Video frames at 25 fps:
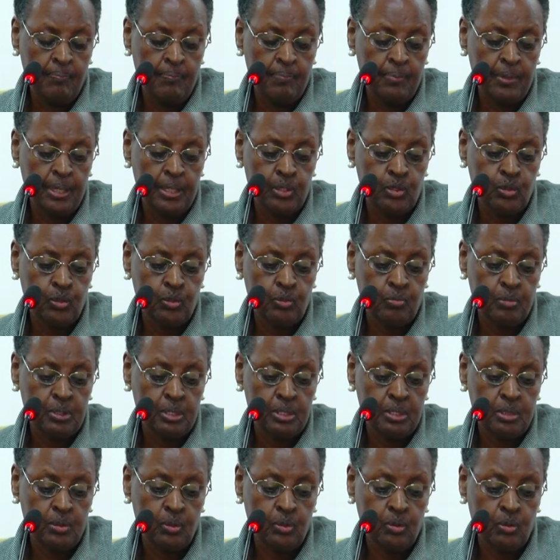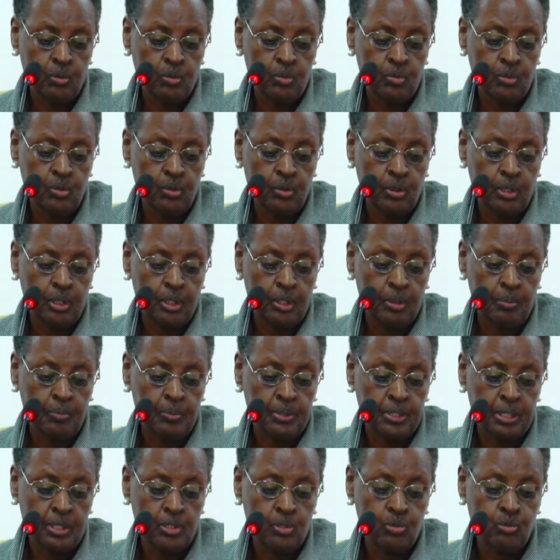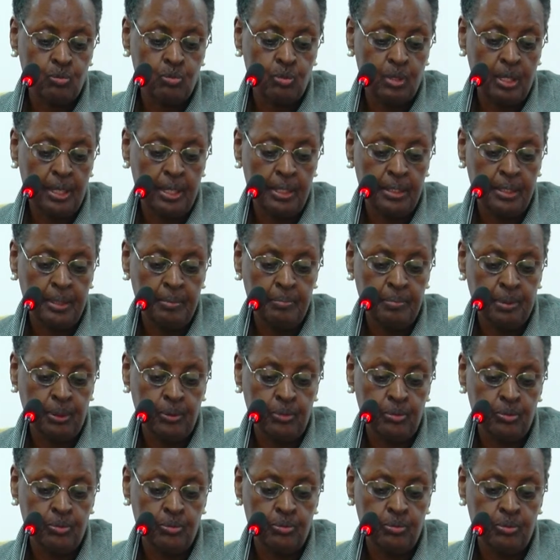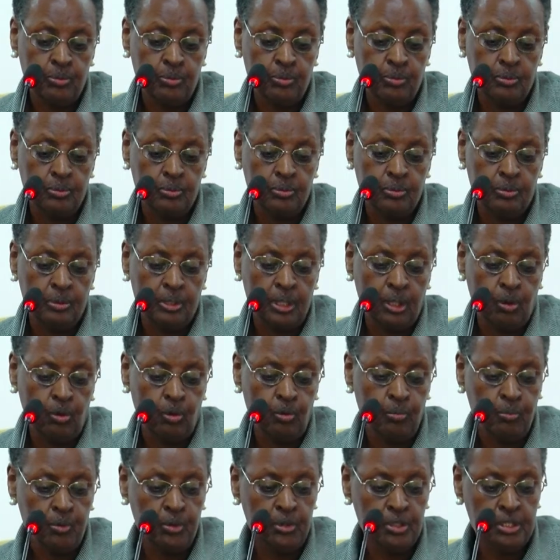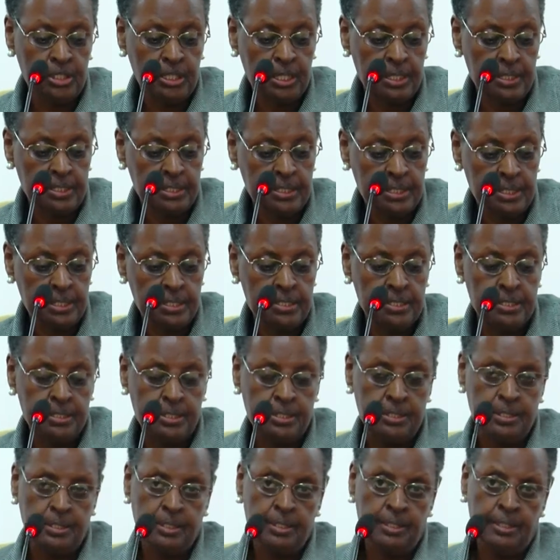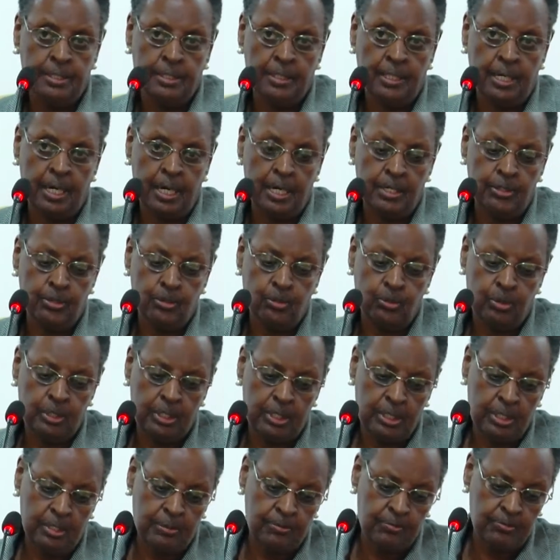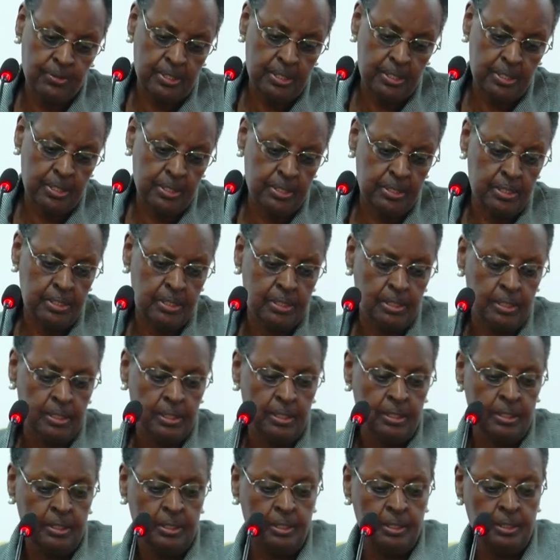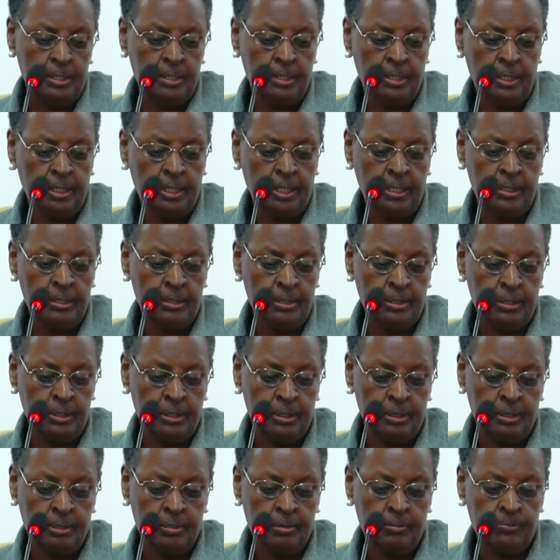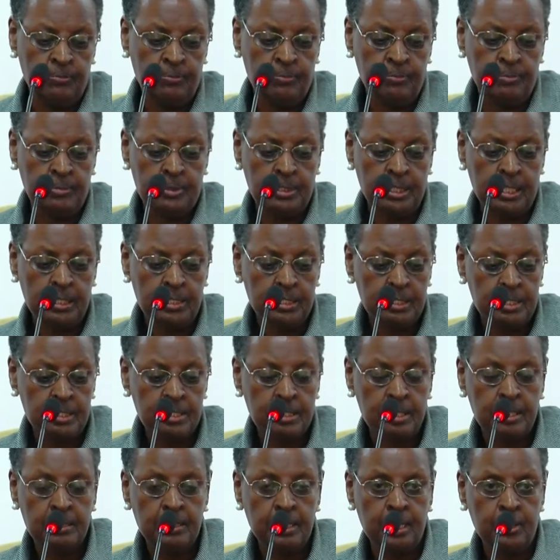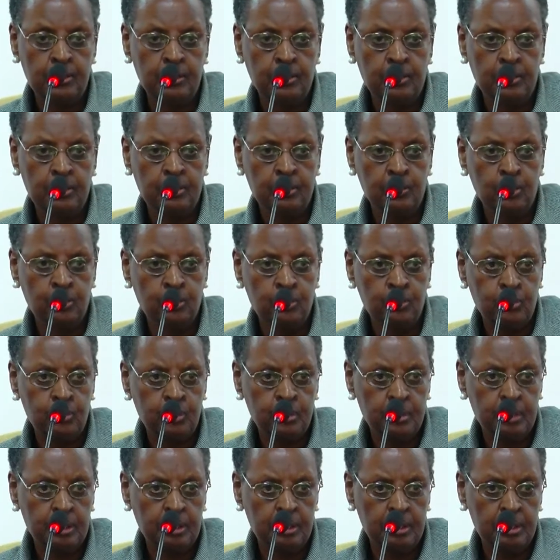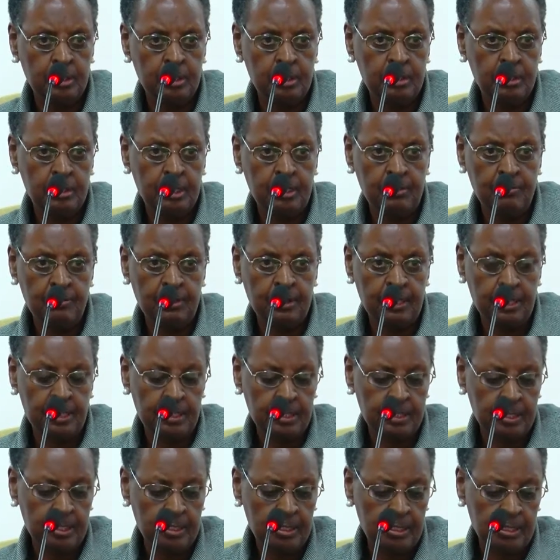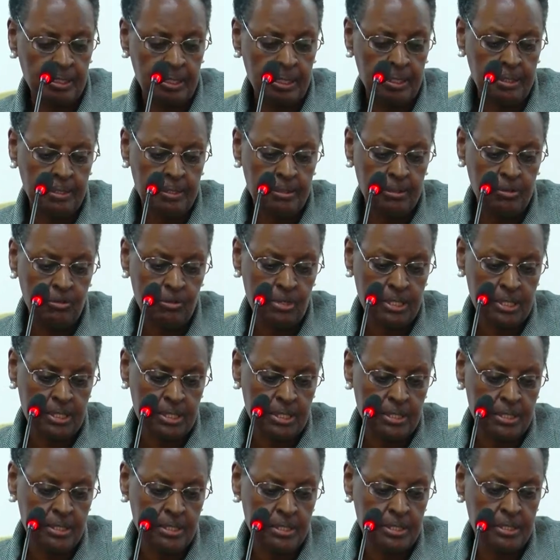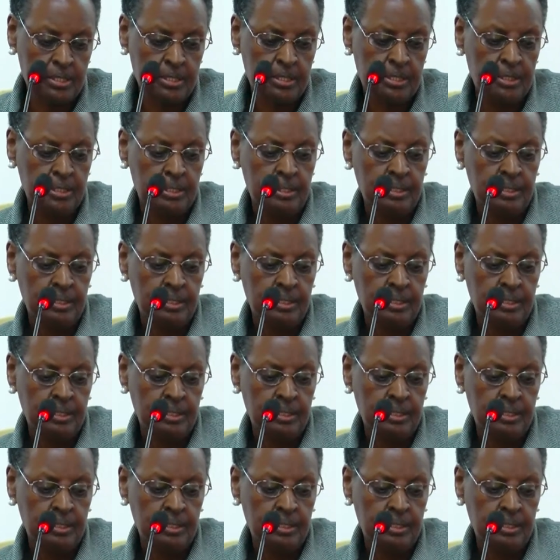that committee also helped us to learn about the common charges and unique fees and charges that never get receipts